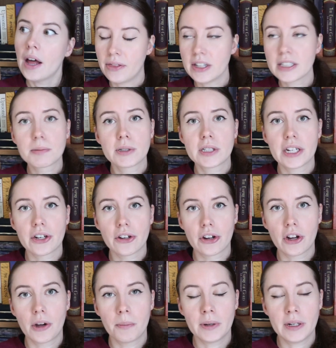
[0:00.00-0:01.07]
This
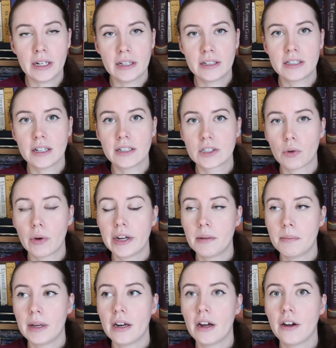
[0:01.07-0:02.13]
particular company does quite
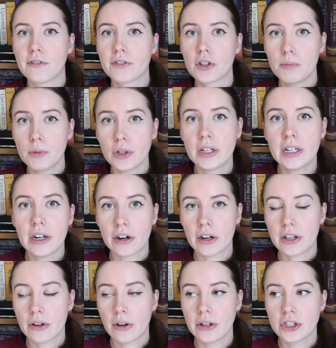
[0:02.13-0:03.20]
a bit of community
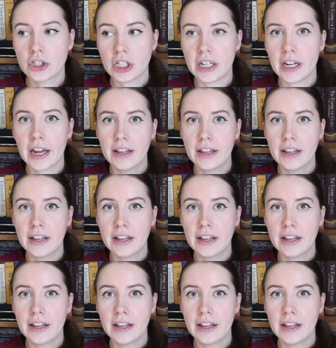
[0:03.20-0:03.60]
archaeology,